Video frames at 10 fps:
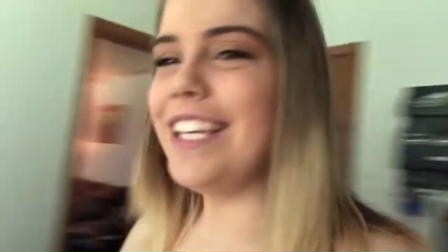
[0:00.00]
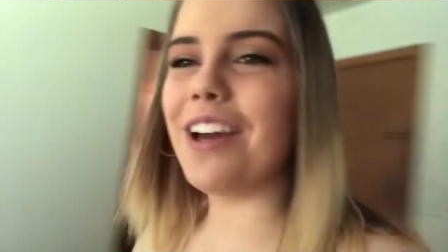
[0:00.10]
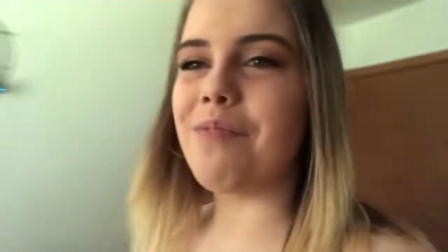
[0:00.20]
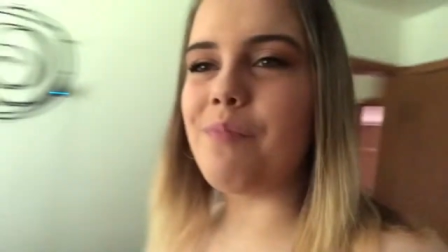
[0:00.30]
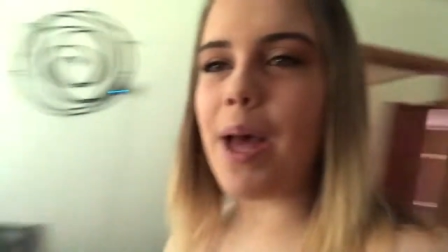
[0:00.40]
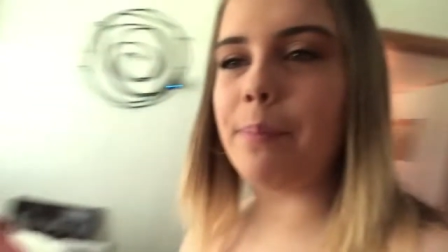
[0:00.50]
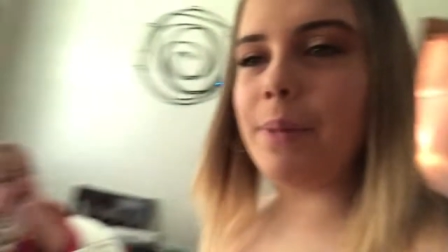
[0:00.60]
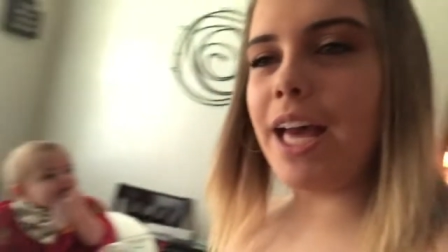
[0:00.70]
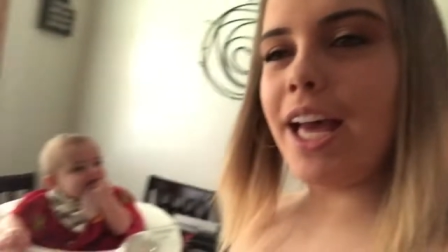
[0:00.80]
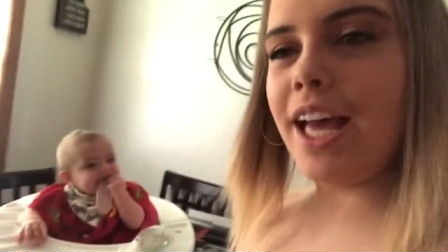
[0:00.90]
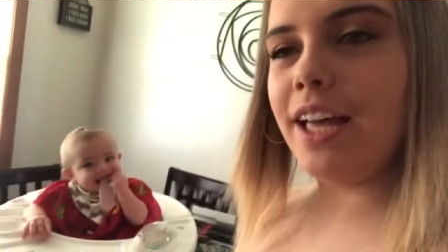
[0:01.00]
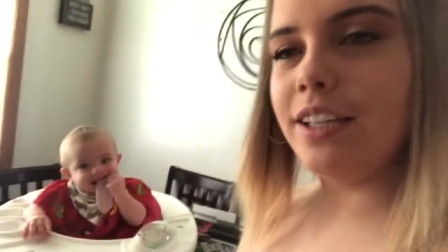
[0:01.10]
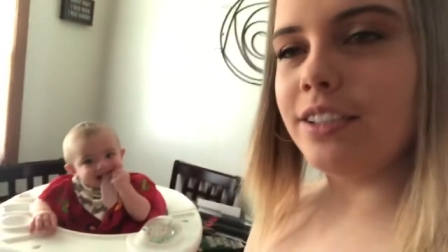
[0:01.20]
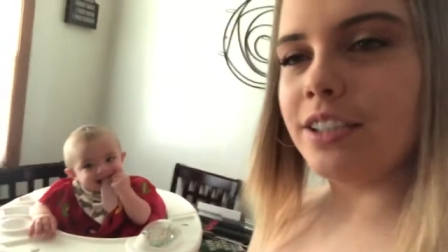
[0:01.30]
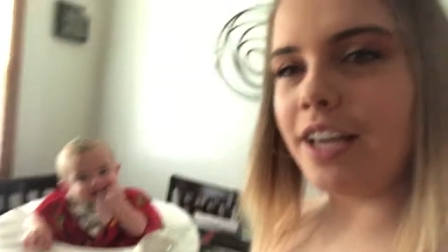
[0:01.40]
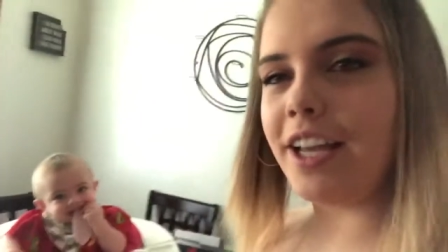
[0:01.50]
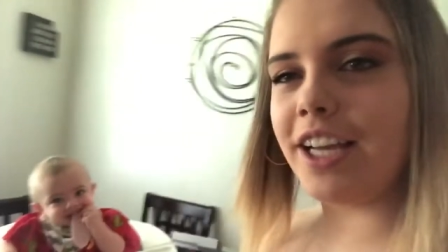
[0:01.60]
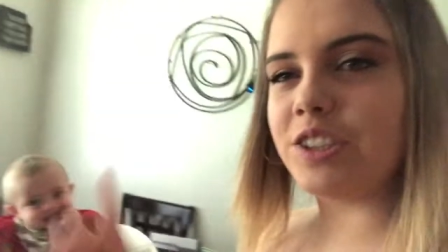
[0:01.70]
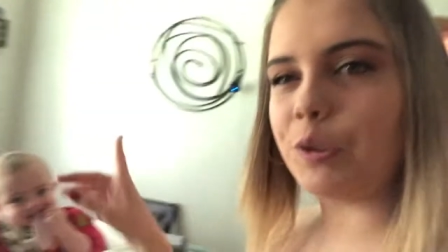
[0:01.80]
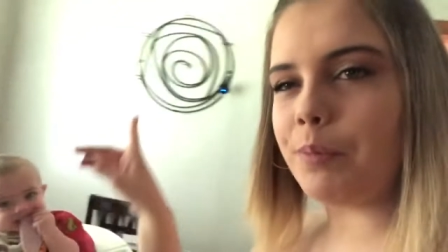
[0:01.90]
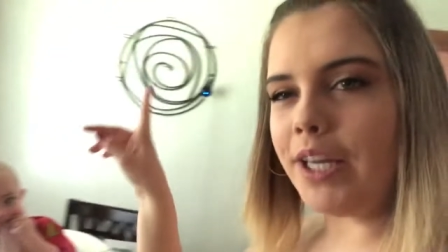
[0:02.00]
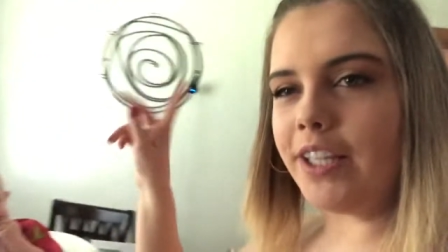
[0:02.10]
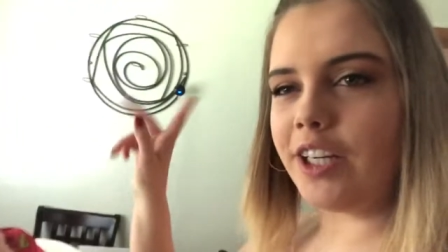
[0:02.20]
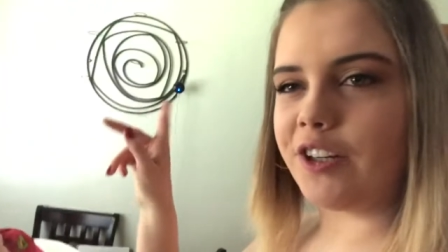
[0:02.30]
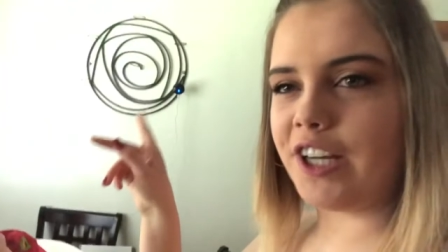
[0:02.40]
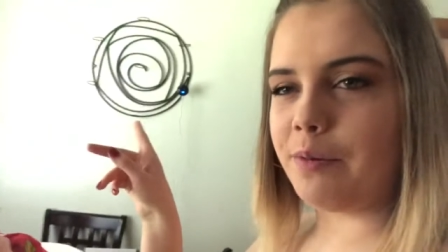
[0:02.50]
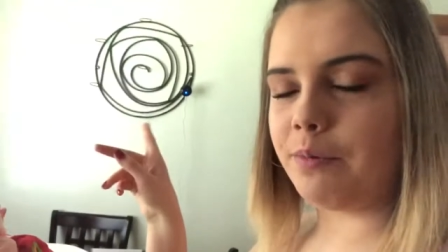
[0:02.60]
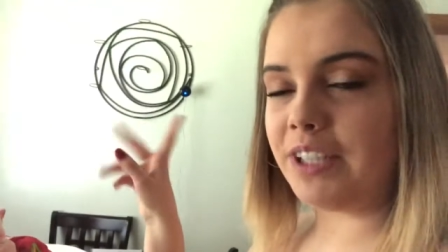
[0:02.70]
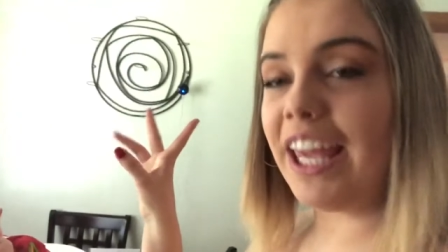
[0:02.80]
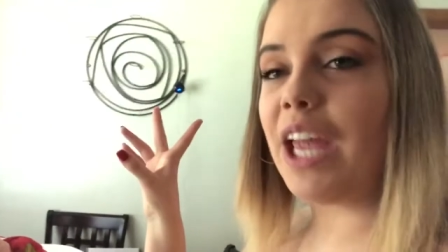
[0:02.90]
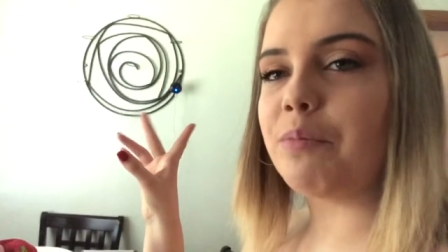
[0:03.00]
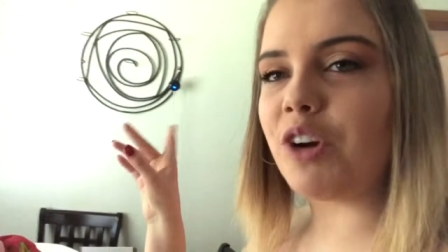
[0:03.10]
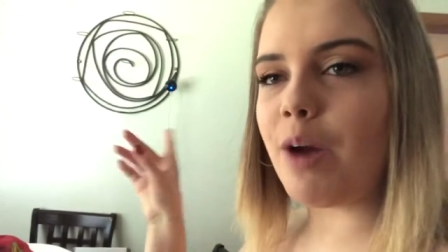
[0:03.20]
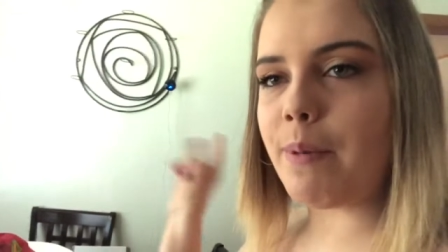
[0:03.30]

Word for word: yeah mama and guys, don't mind that cram camera.